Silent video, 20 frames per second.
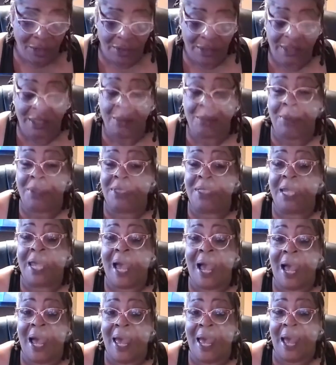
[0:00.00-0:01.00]
not one to hear
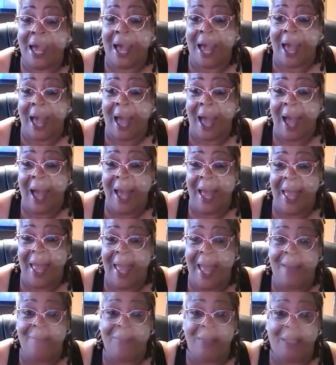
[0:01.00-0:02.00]
simple say I
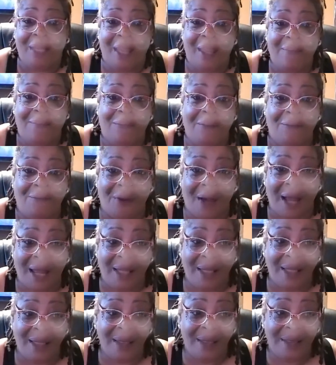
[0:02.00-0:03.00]
I
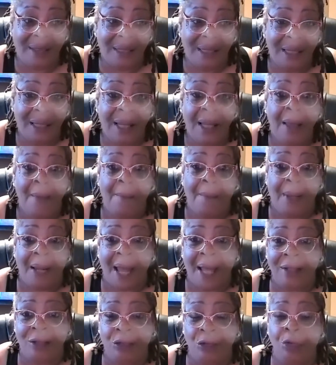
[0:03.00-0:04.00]
advocate for violence,
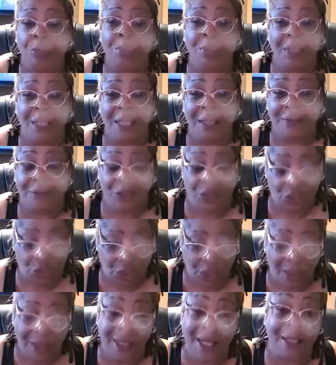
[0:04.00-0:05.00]
but I do
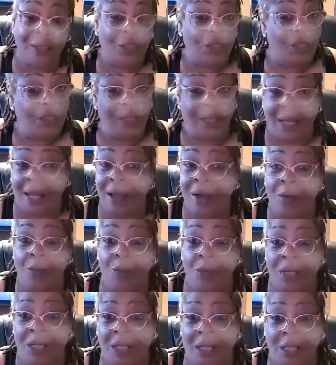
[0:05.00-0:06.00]
believe in shutting that
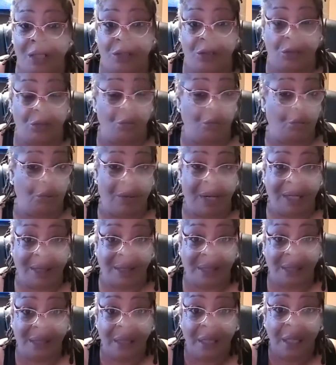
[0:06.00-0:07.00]
shit down when it
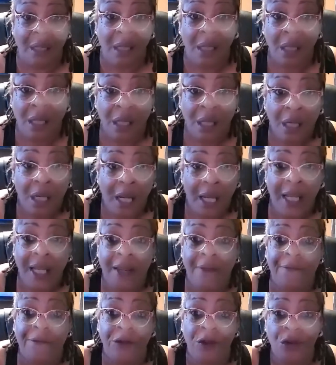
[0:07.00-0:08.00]
gets too crazy.
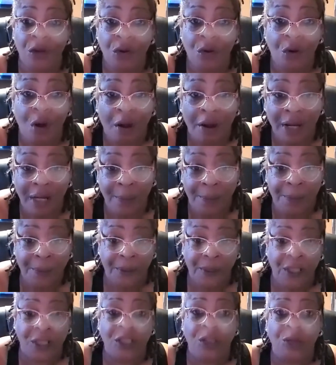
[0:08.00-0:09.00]
And if
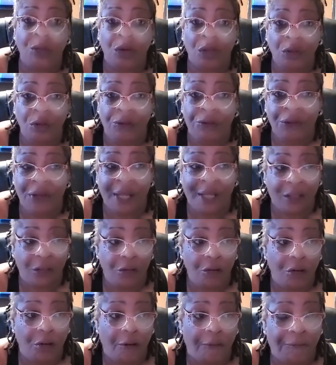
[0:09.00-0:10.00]
you are in a position
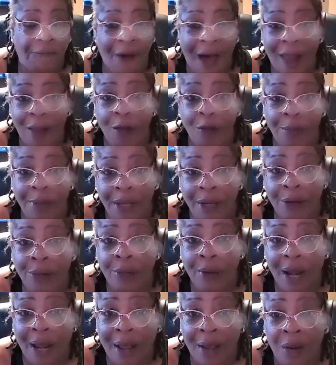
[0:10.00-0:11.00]
where you feel like you're gonna
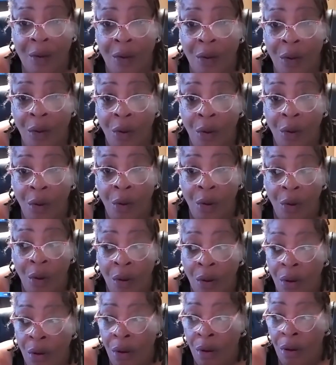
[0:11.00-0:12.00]
follow me around